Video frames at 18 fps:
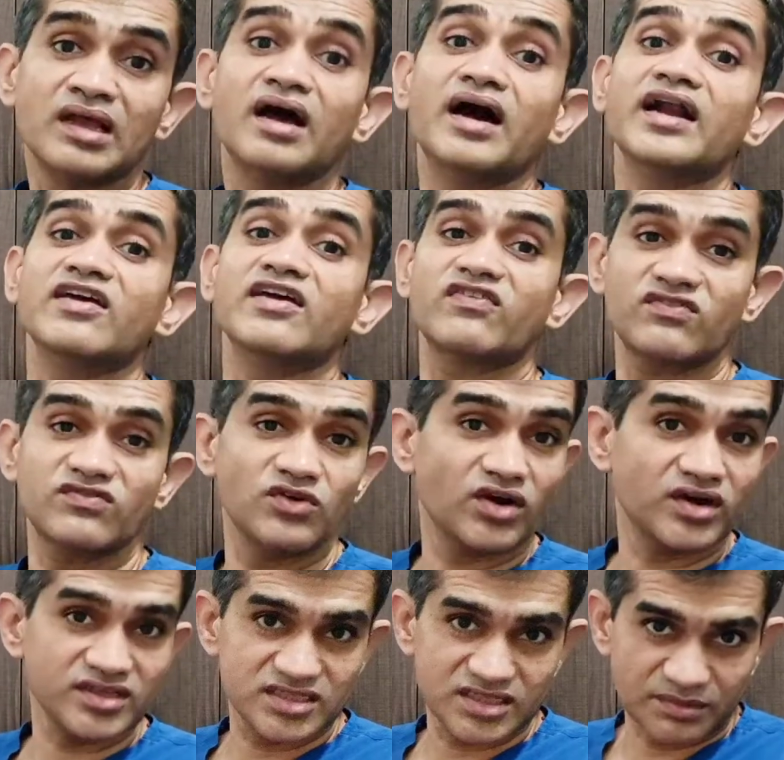And if you have
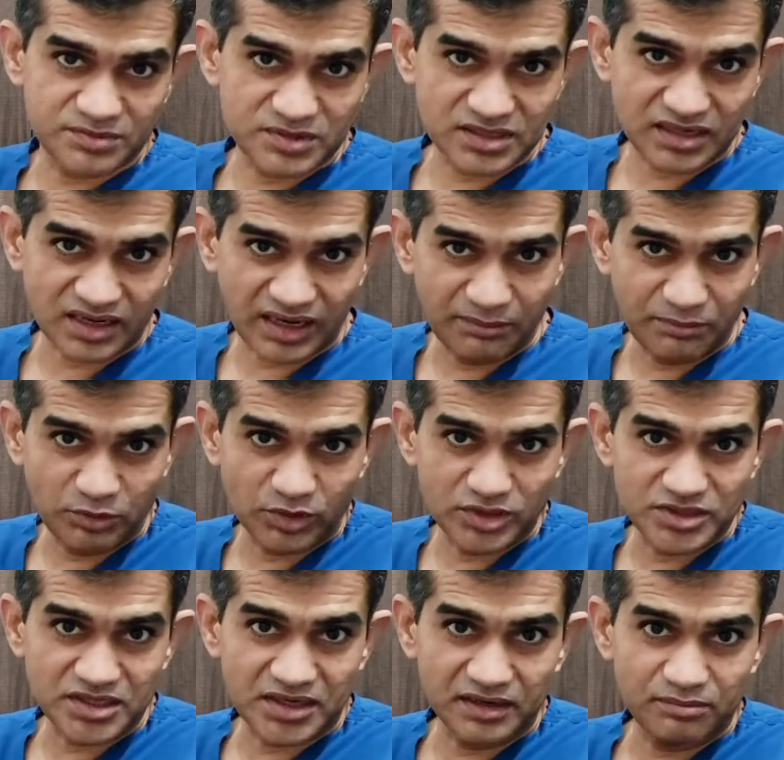not yet subscribed to our
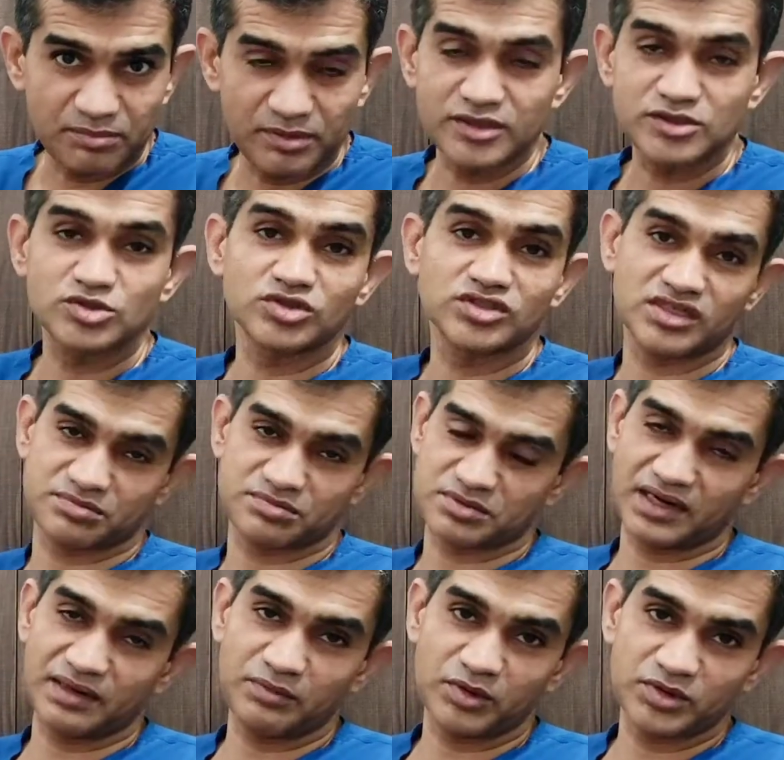channel, please do
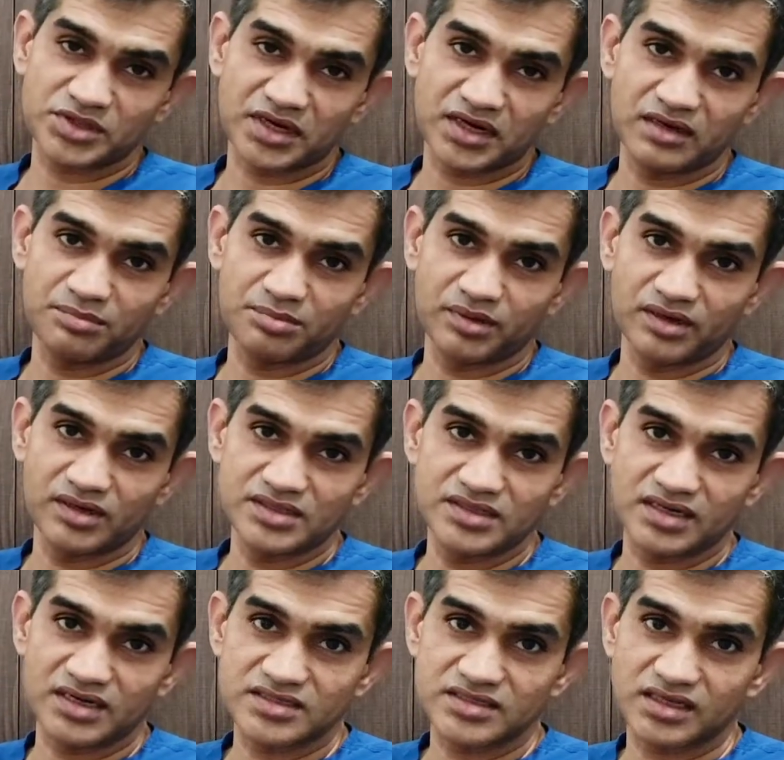subscribe to our channel, Pearls
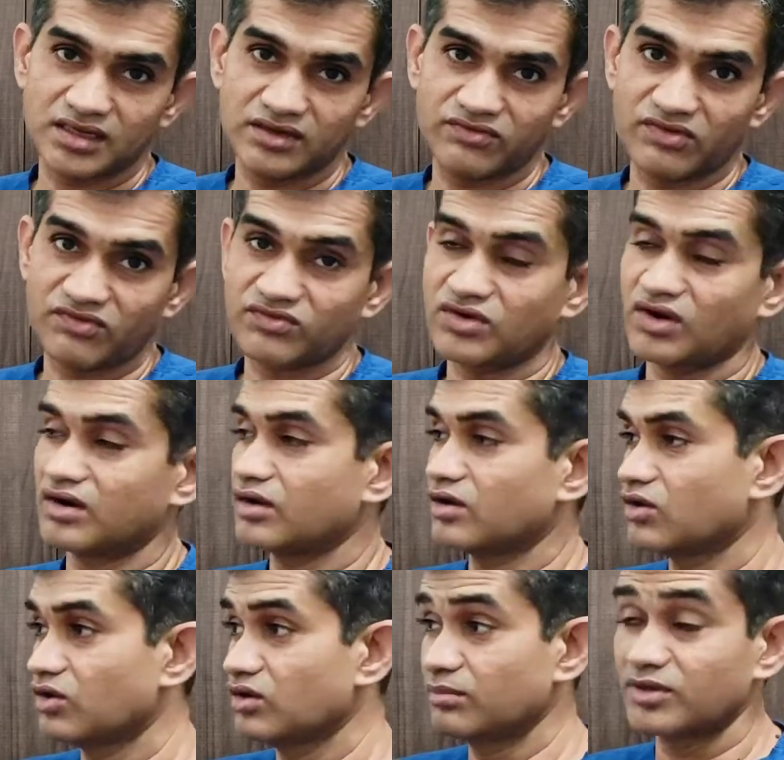Dentistry. We've got a
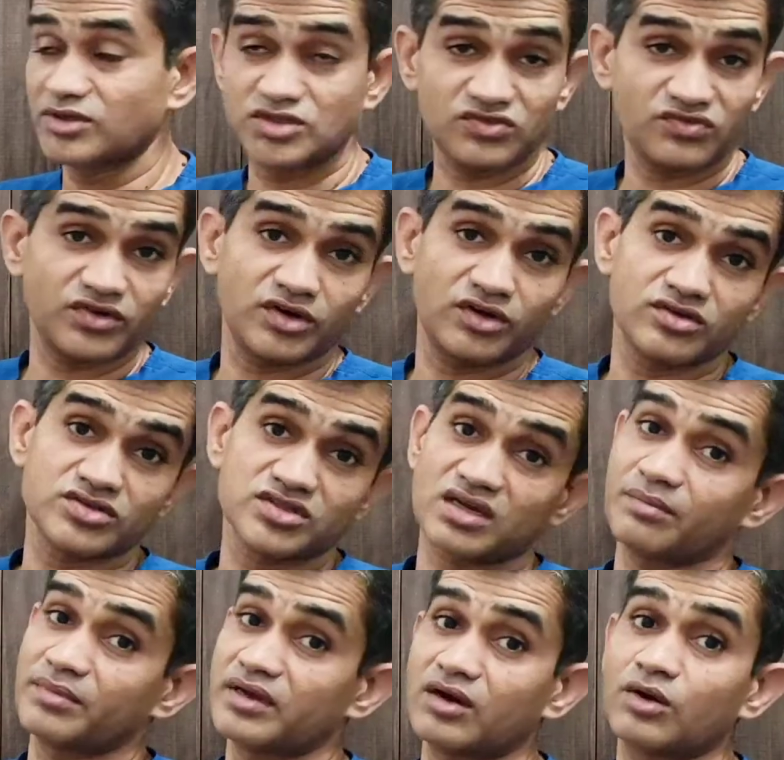whole bunch of videos
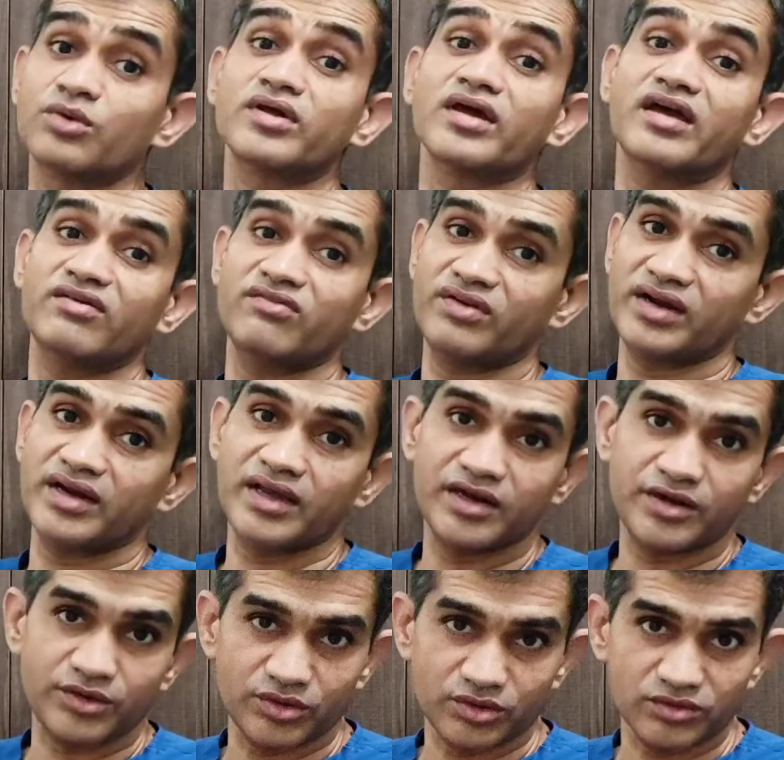coming out every day
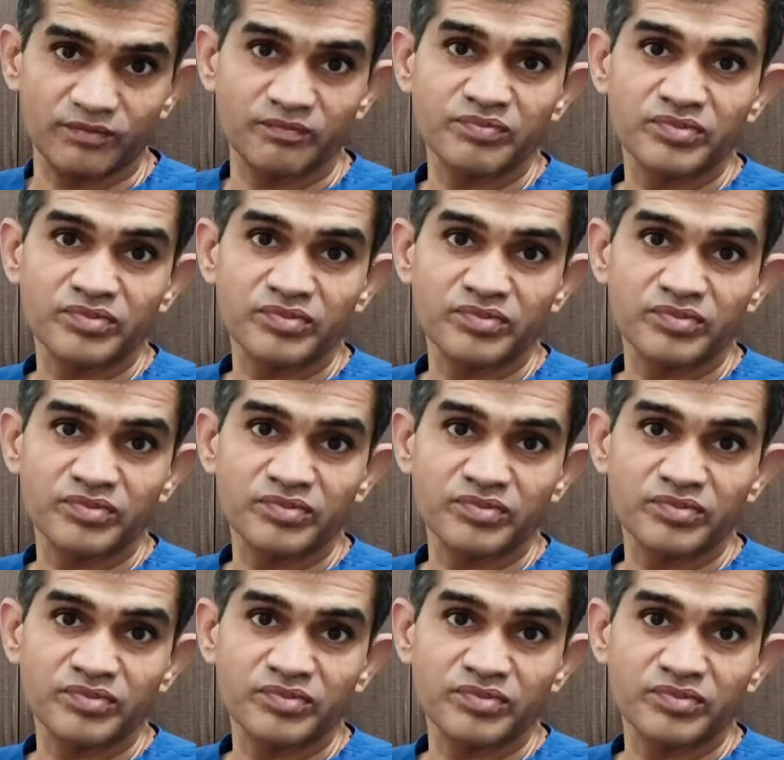to you.